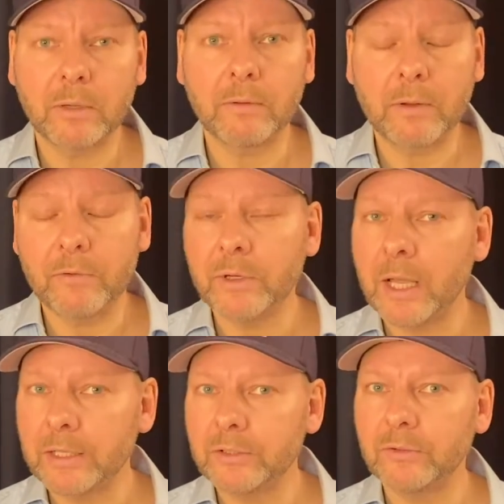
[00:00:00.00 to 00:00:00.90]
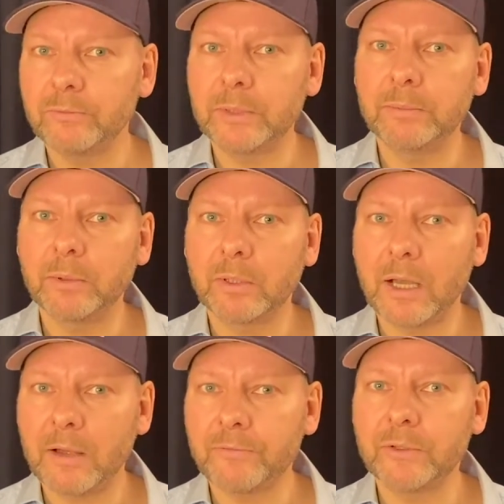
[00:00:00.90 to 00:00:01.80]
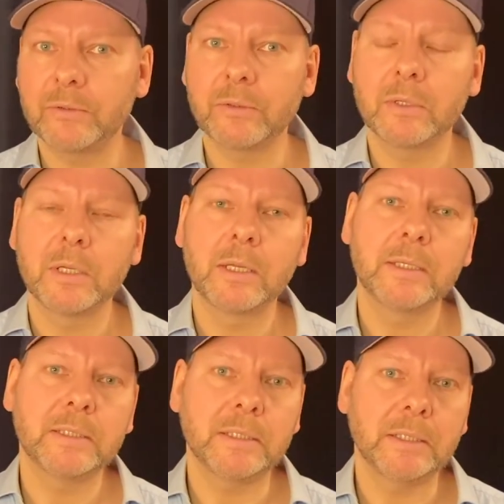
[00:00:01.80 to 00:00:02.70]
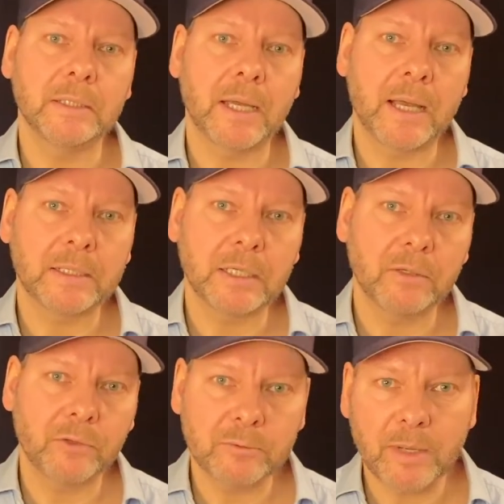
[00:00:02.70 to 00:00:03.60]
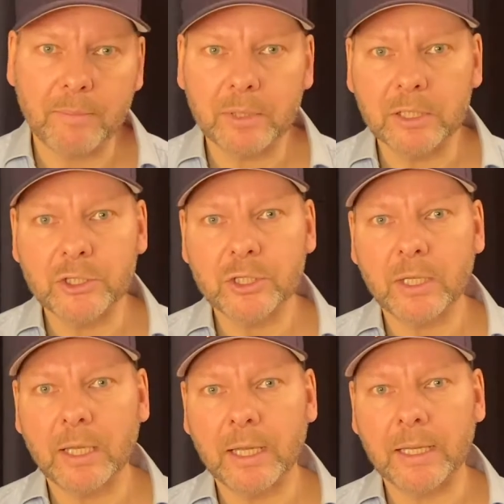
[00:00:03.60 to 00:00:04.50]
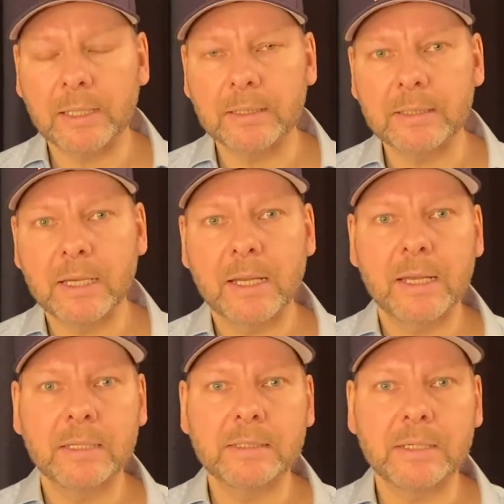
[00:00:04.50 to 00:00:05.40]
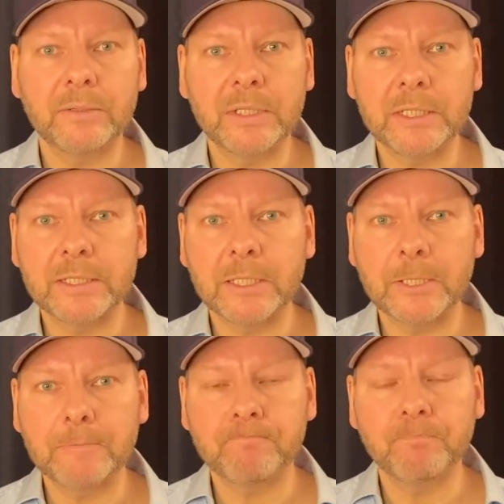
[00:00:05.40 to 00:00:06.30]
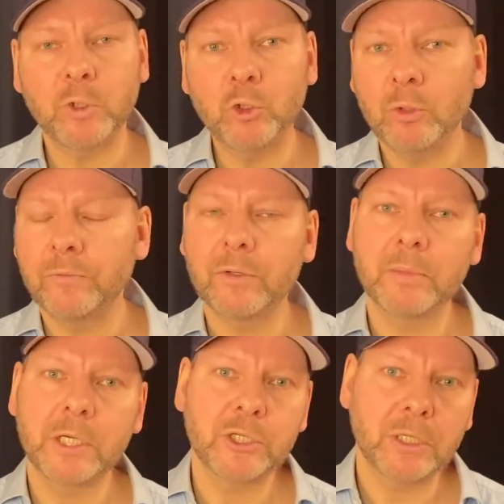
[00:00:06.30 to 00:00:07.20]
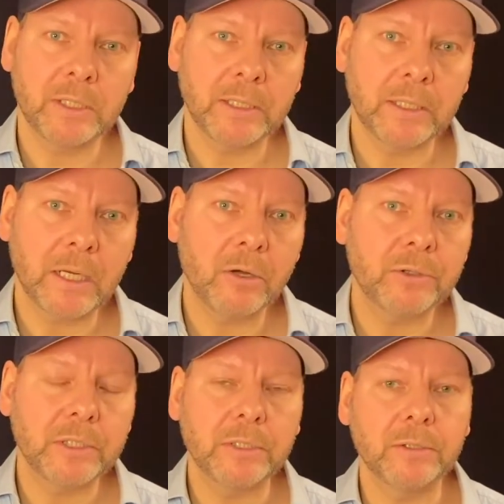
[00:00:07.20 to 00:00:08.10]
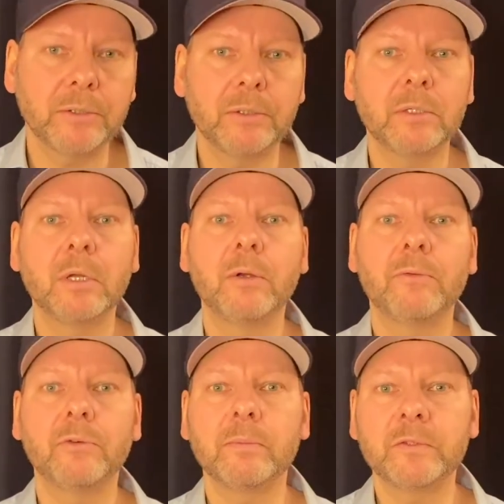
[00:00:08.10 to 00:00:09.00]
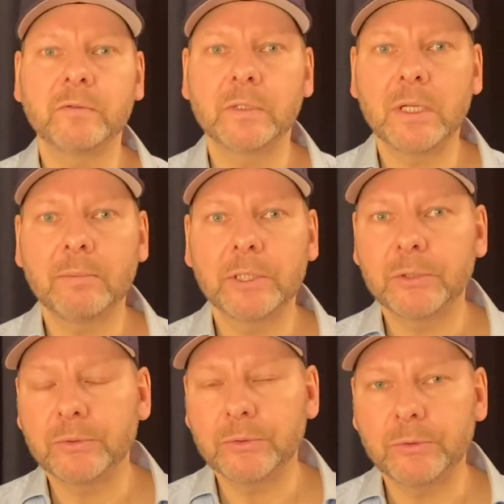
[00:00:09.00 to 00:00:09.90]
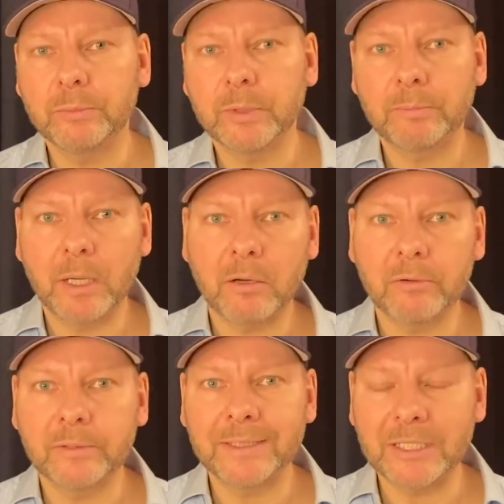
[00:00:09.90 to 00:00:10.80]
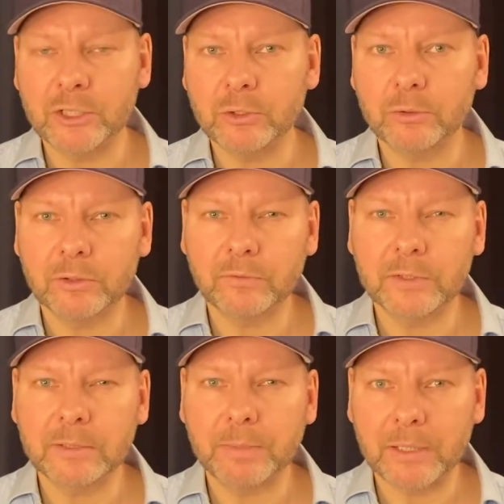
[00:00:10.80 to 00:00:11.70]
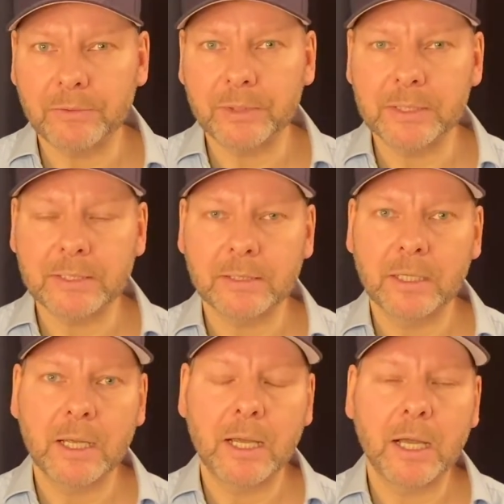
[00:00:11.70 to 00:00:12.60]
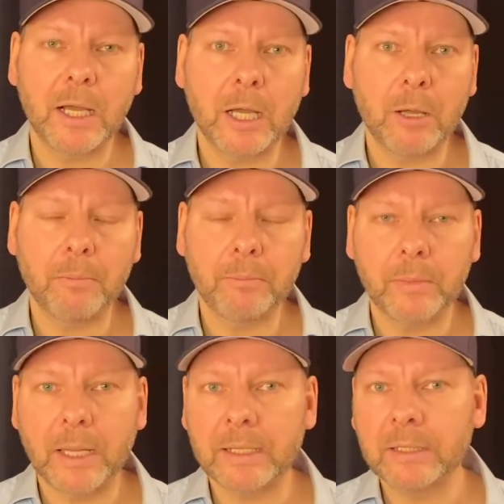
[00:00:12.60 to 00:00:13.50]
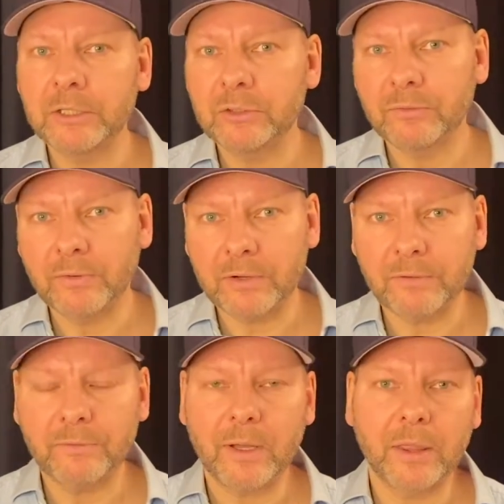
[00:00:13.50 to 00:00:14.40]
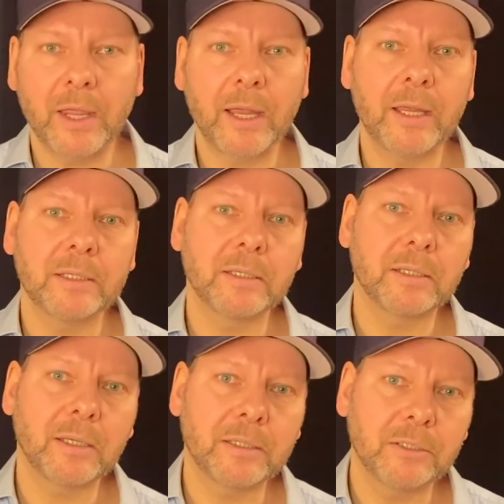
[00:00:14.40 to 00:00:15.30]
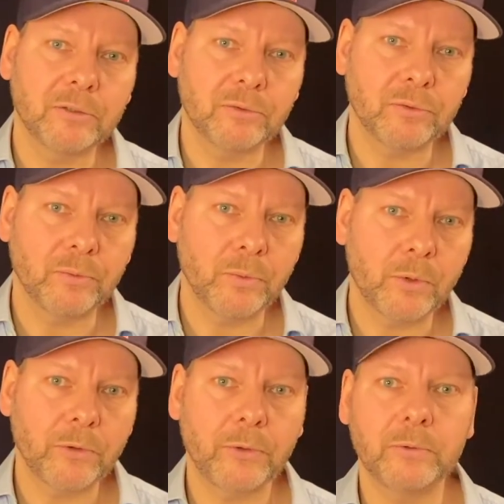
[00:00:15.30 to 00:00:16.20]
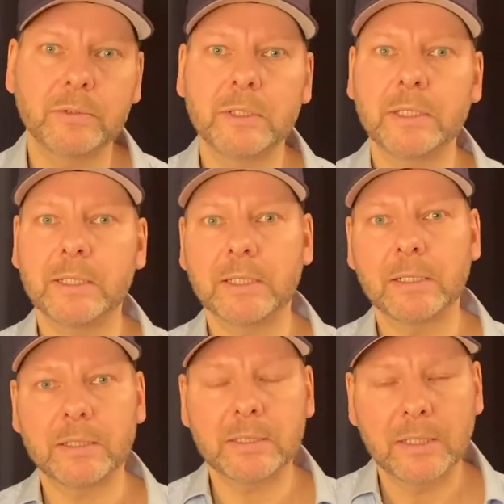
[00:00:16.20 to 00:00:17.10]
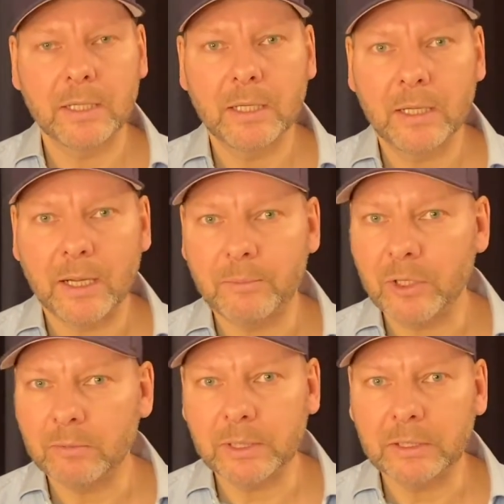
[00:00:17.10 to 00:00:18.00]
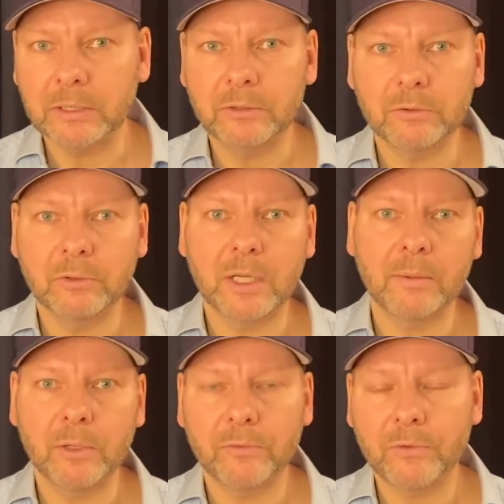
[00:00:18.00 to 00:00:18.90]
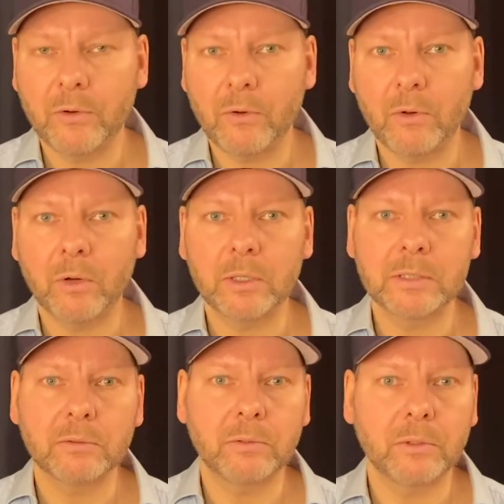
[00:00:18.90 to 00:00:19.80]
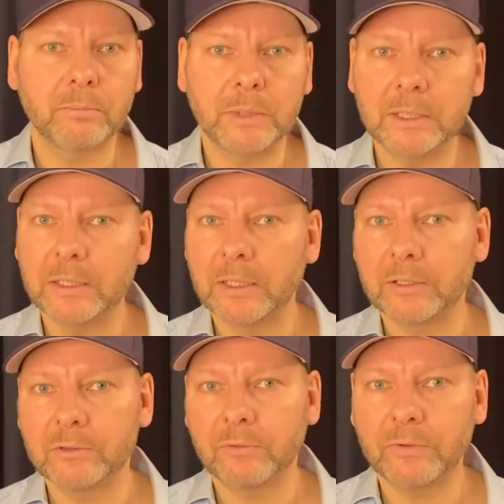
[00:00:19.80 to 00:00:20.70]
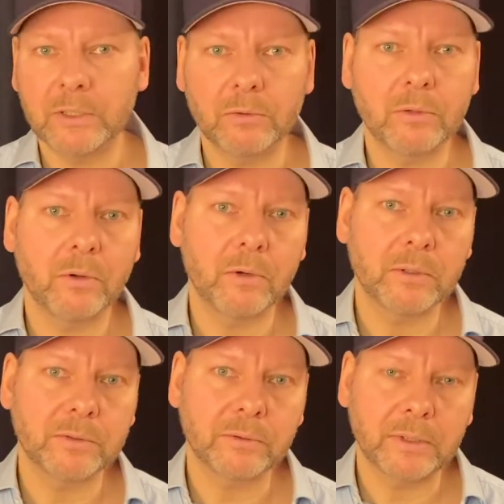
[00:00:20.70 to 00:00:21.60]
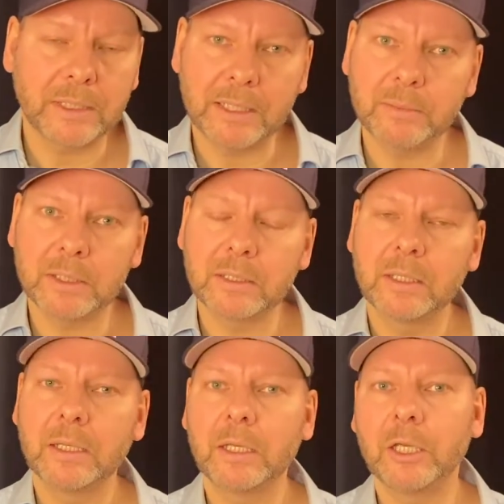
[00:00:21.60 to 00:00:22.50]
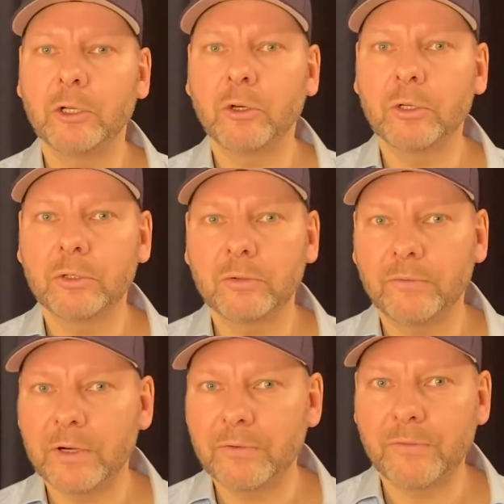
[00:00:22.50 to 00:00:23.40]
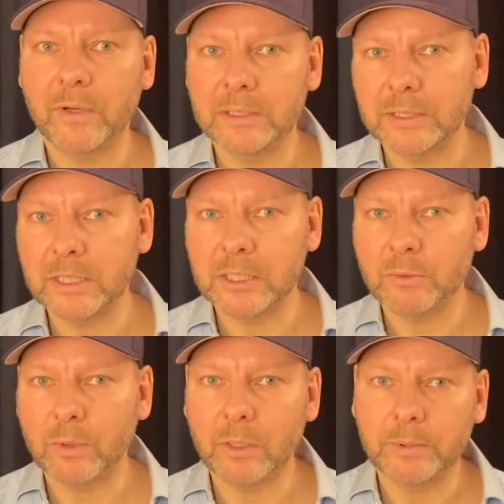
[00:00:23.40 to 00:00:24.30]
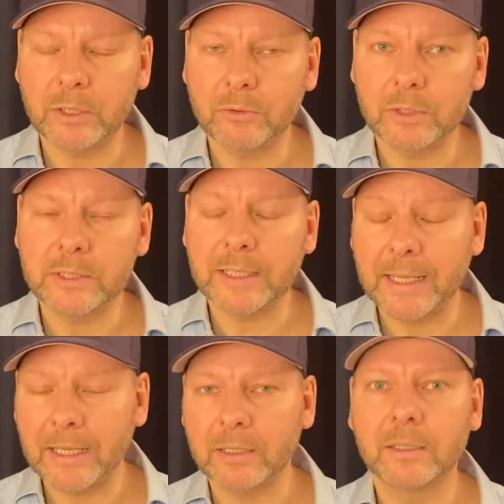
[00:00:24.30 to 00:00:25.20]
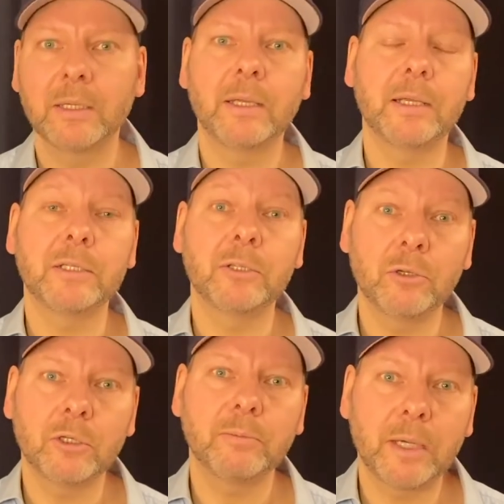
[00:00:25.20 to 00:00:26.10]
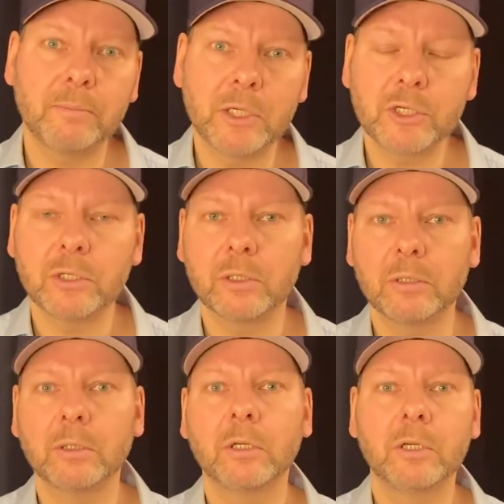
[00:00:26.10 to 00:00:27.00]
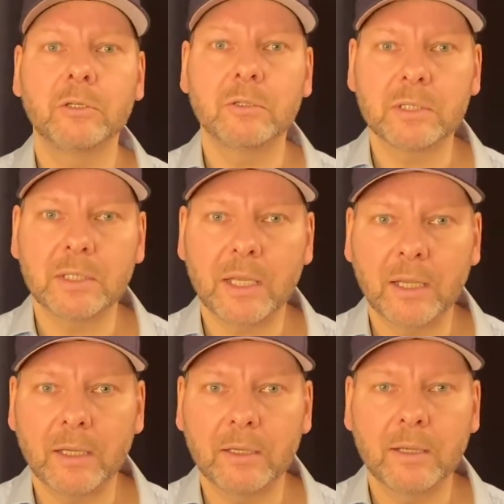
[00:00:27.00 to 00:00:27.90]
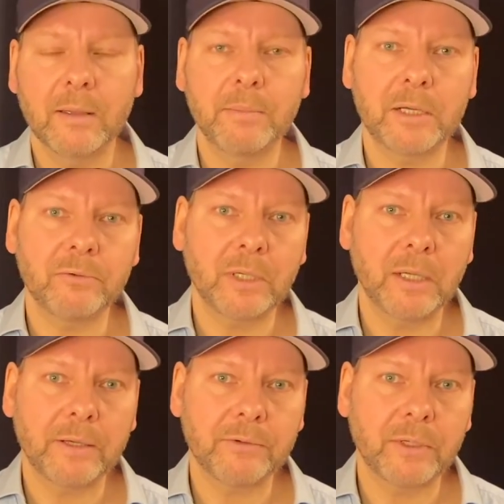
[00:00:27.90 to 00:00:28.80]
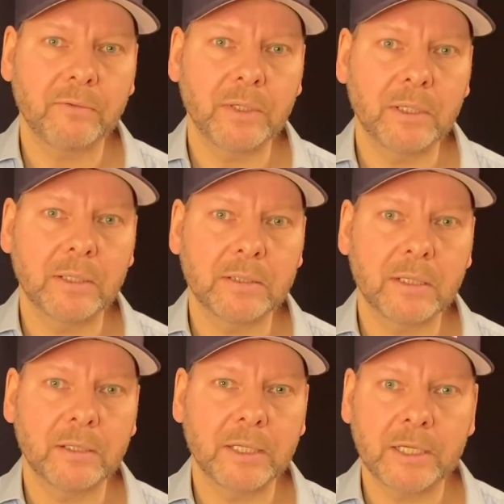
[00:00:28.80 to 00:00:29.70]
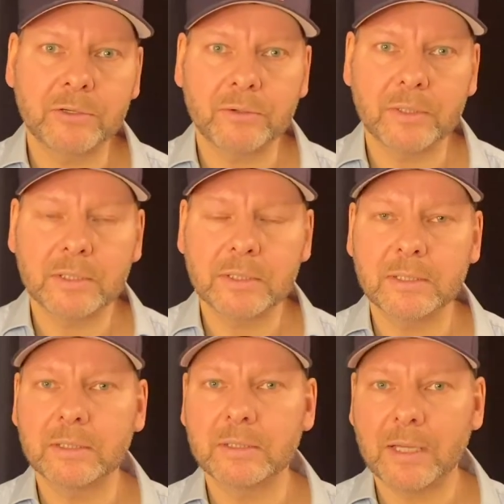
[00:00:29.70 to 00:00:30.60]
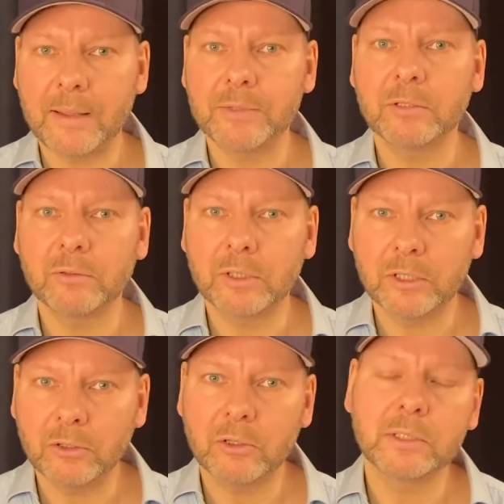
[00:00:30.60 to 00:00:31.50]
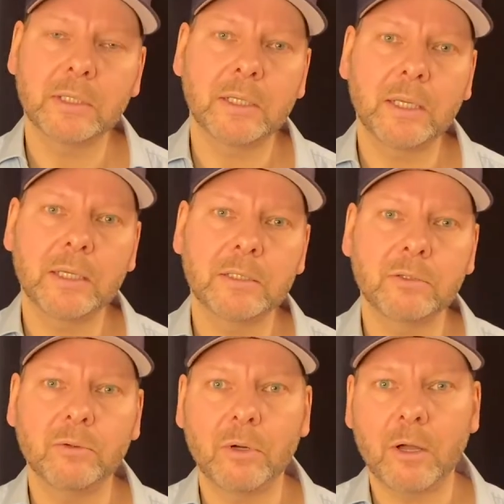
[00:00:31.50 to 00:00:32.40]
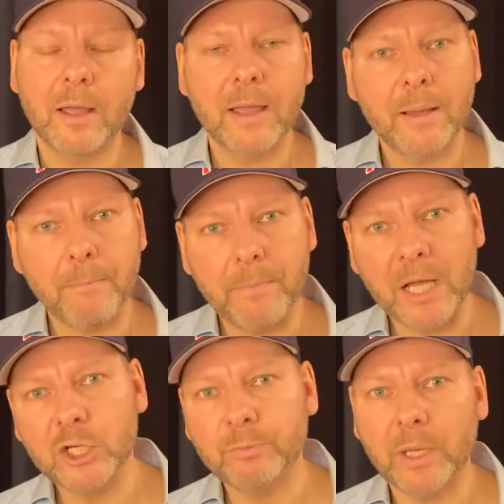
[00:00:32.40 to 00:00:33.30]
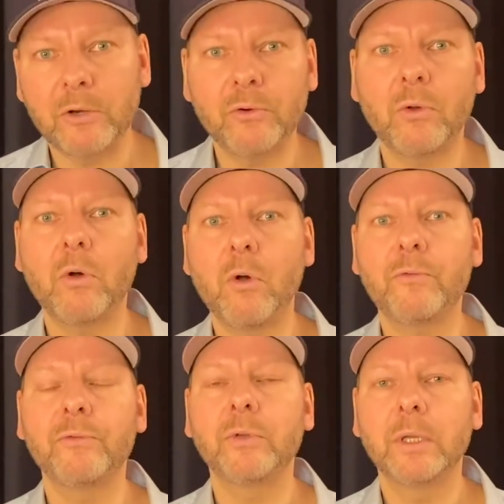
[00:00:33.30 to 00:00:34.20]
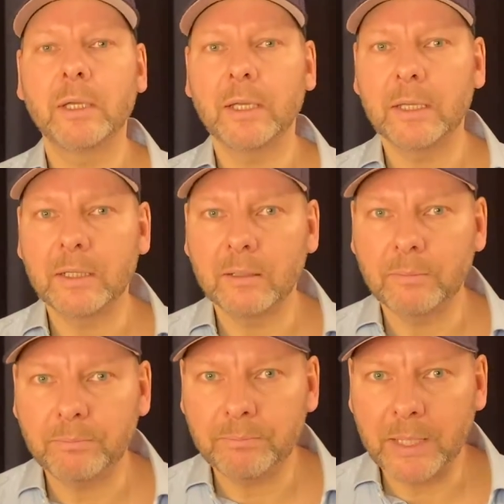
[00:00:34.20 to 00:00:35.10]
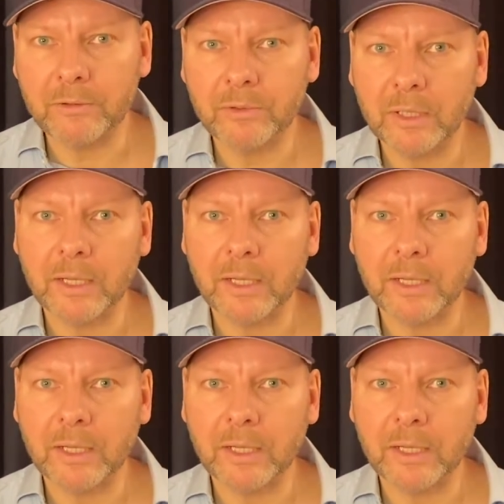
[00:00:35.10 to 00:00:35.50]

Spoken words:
a variety of people after the article was published, and there is new information leaking out here from the VW group about issues with batteries. And I need to verify that, and I need to work through the details. I probably need to do a couple of calls or meetings or video calls or you name it in order to verify this as well, because again, it's not my mission to say battery electric vehicles are dangerous. This is absolutely not the case. You are much better off in a battery